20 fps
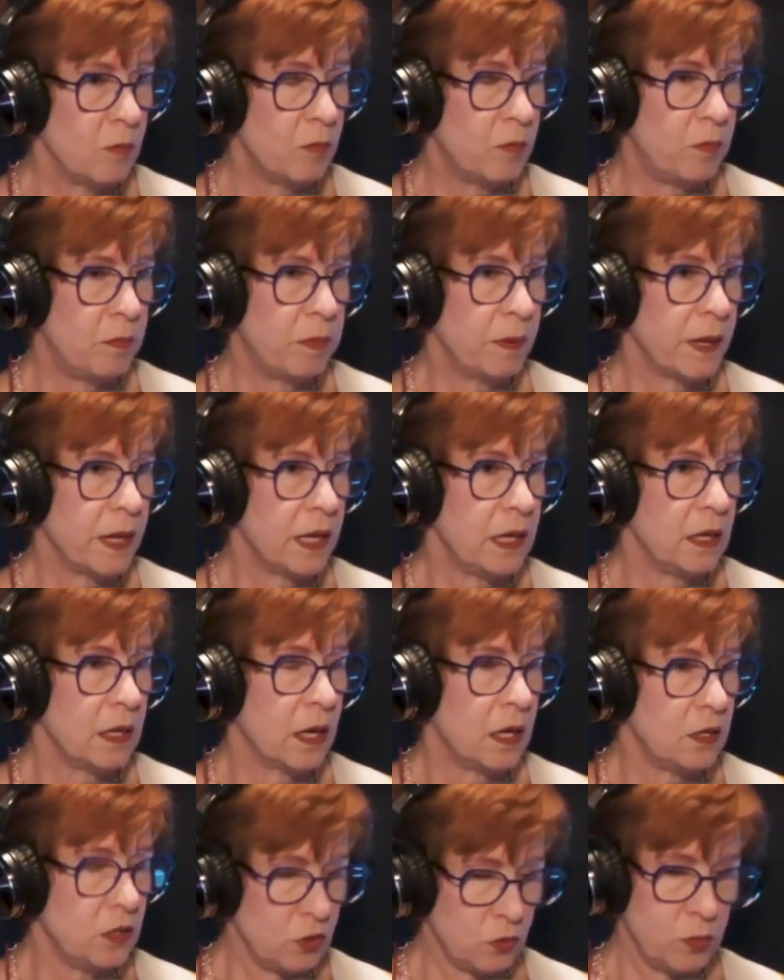but
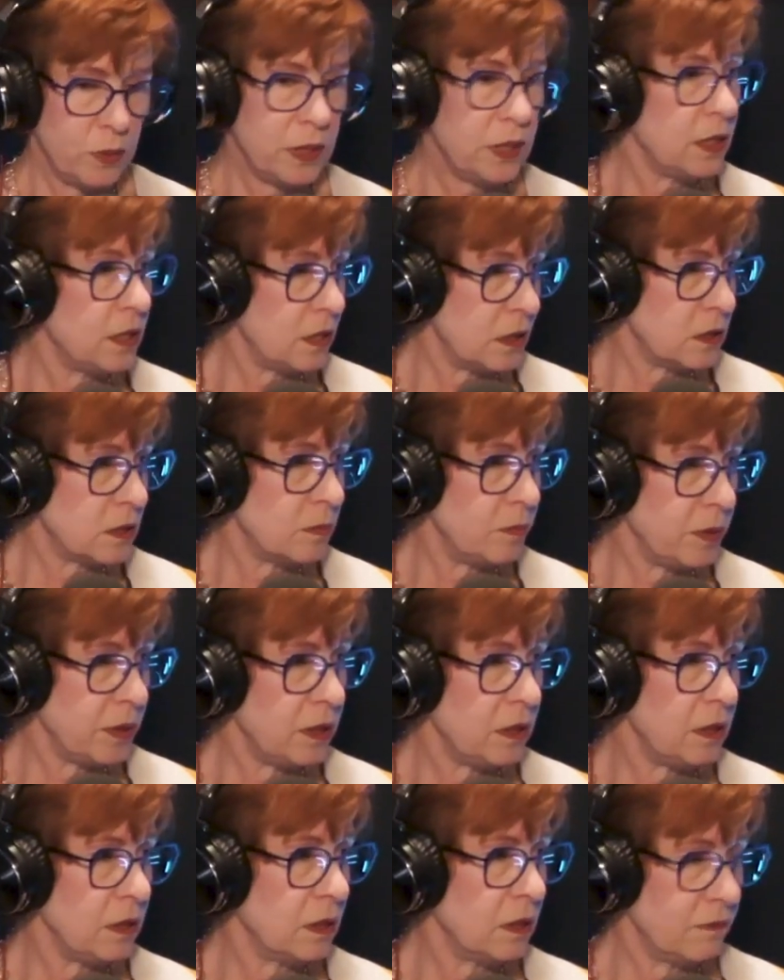I knew we needed to
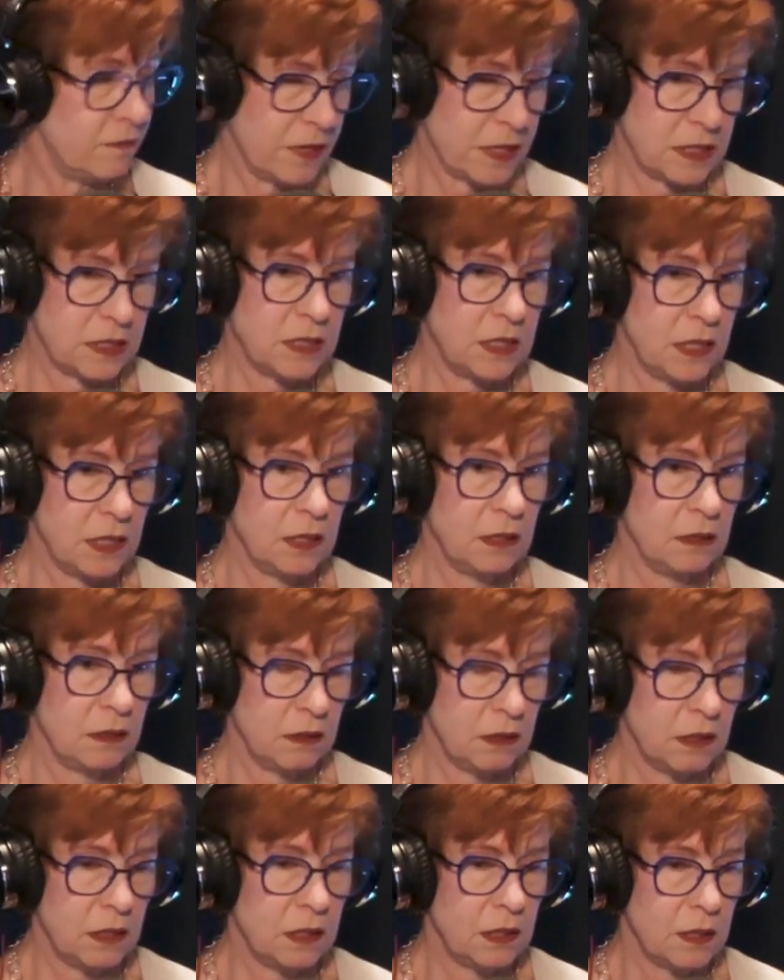be investing
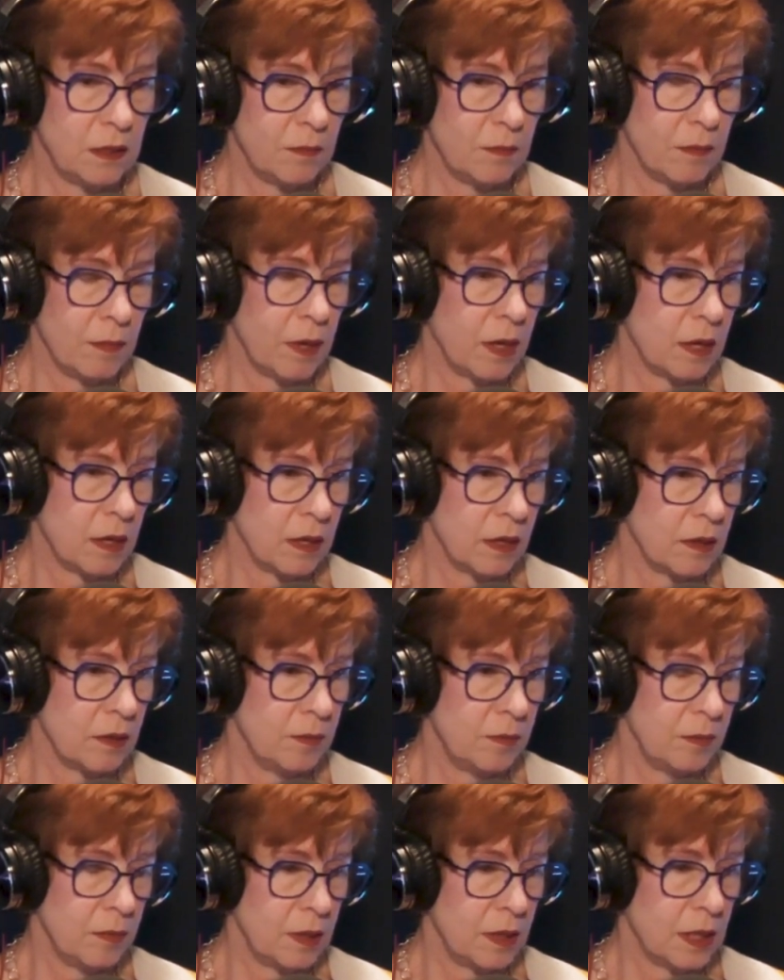in them.
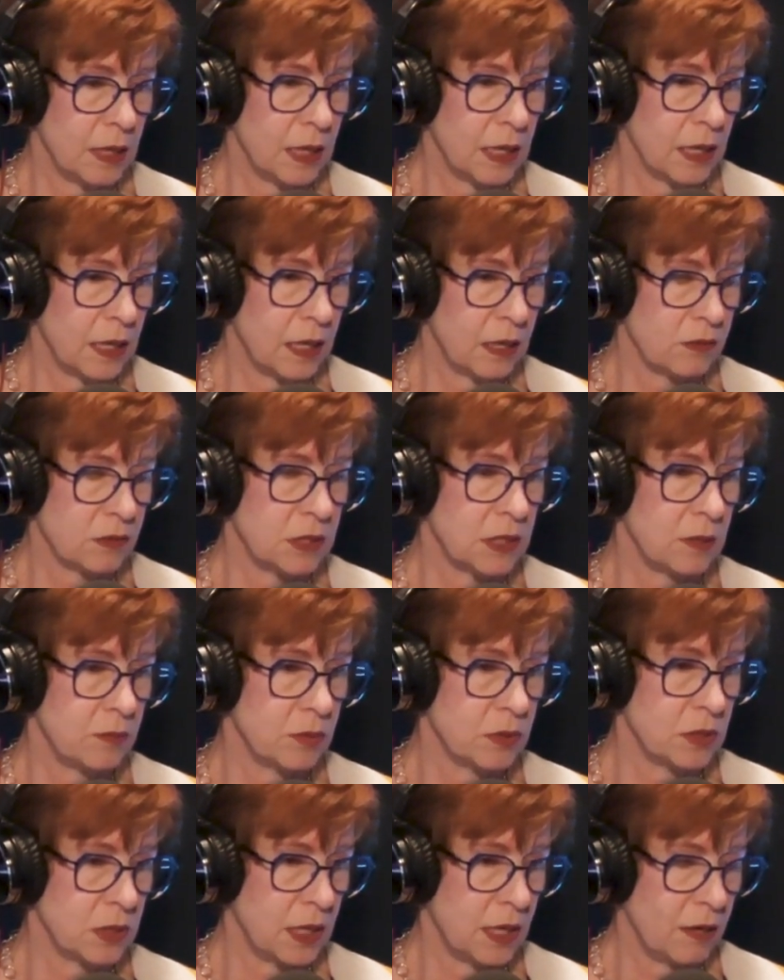Um, I was
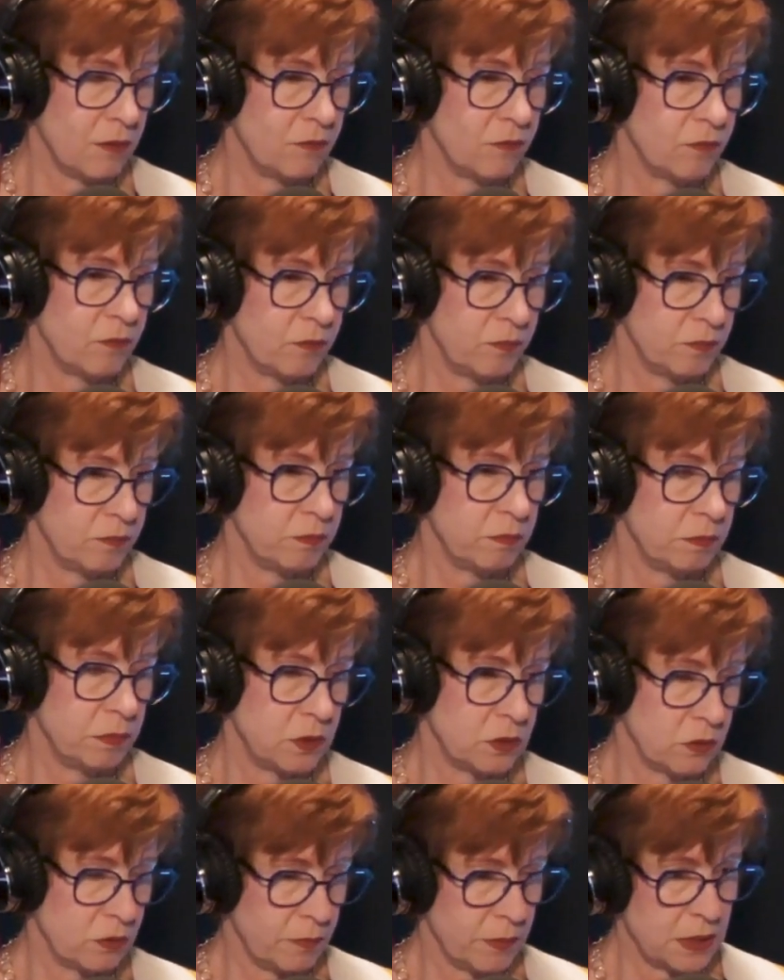able to have
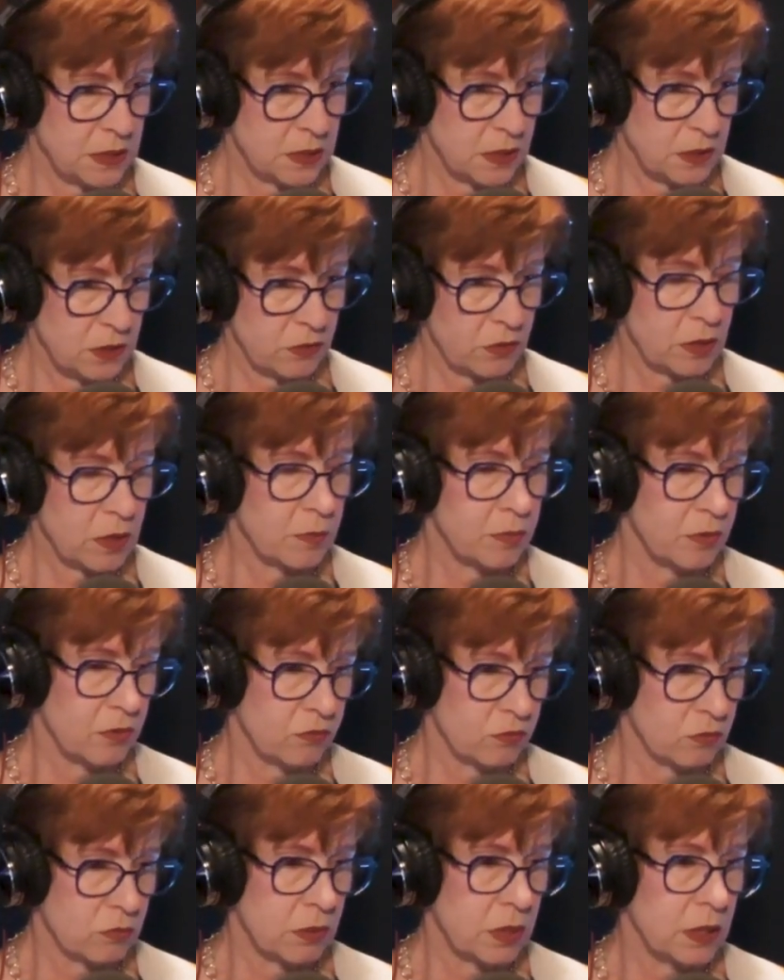during my tenure a couple of
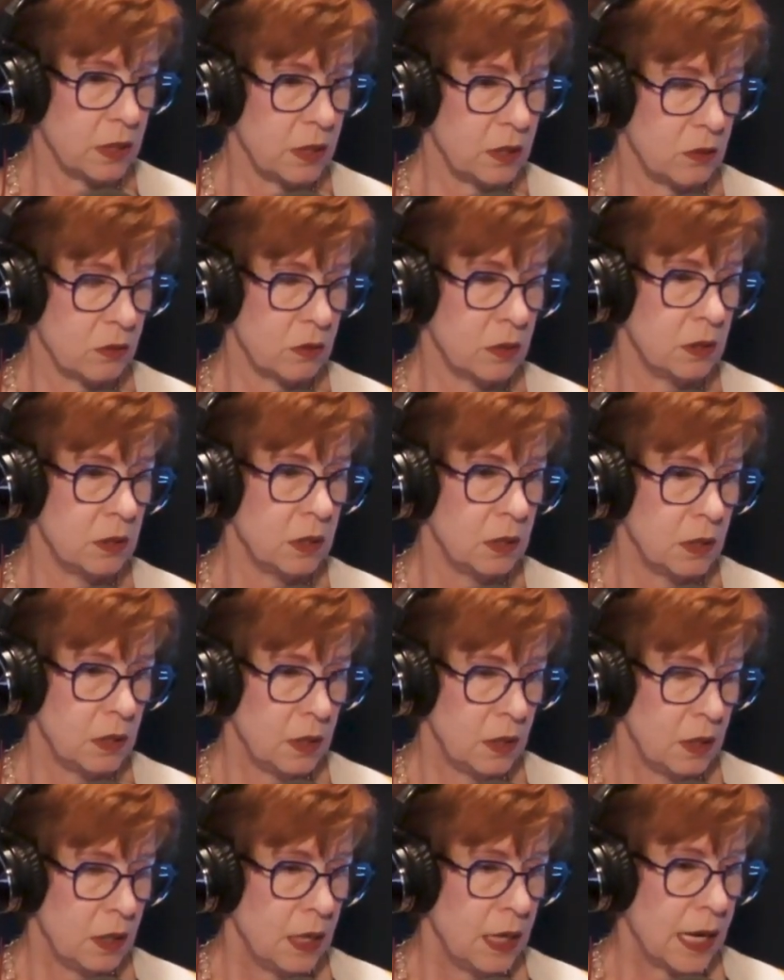really good
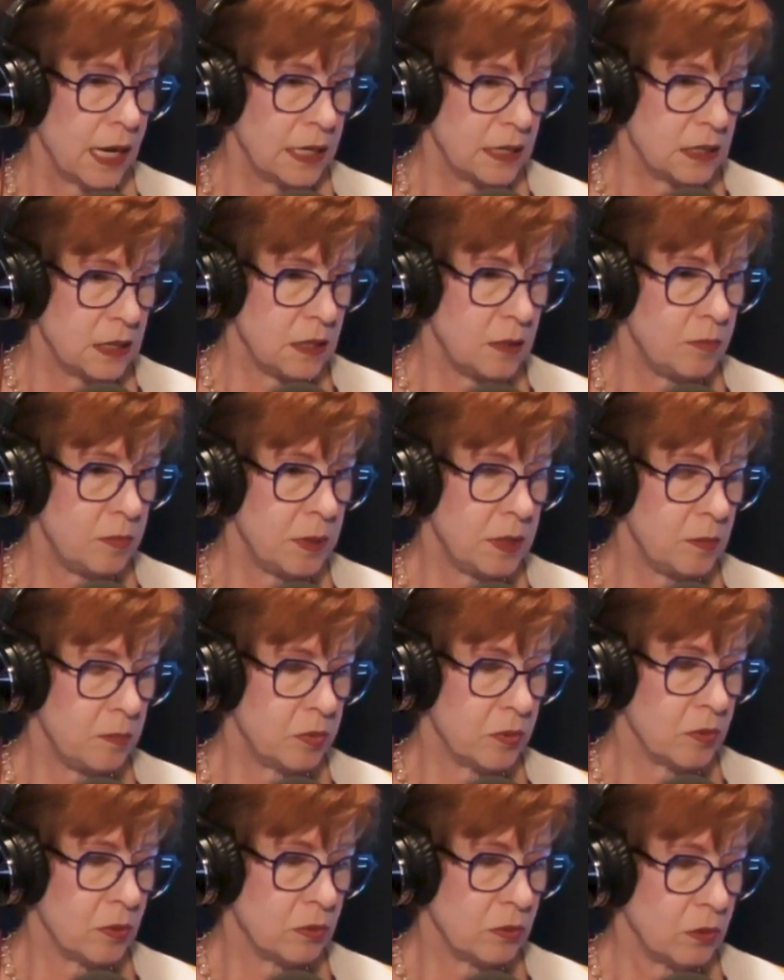IT
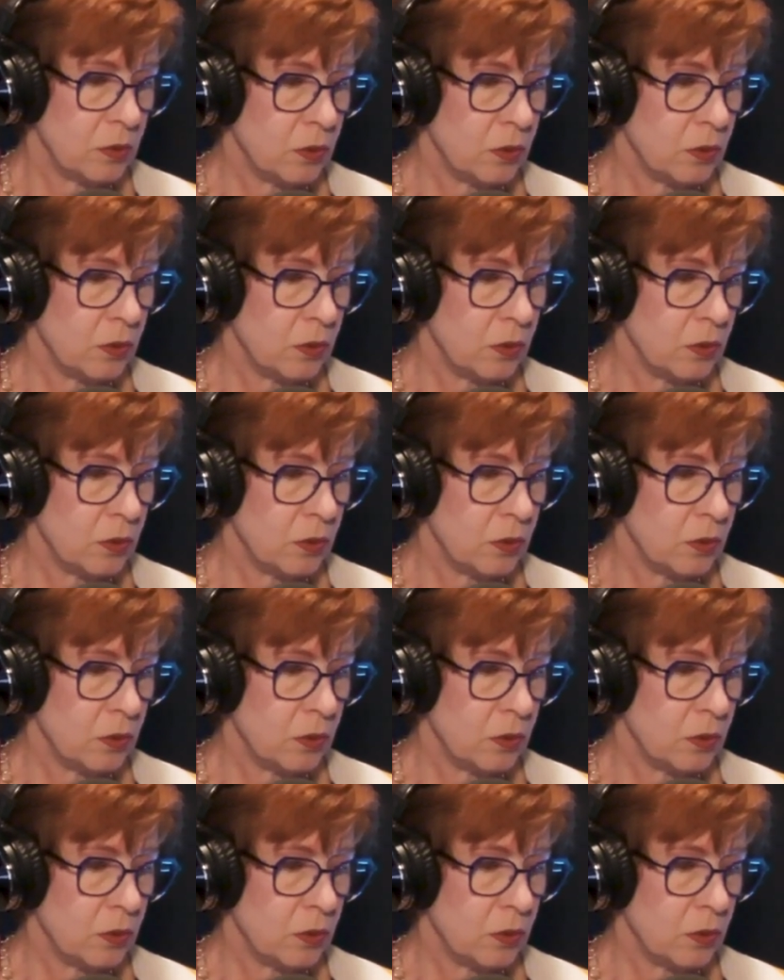people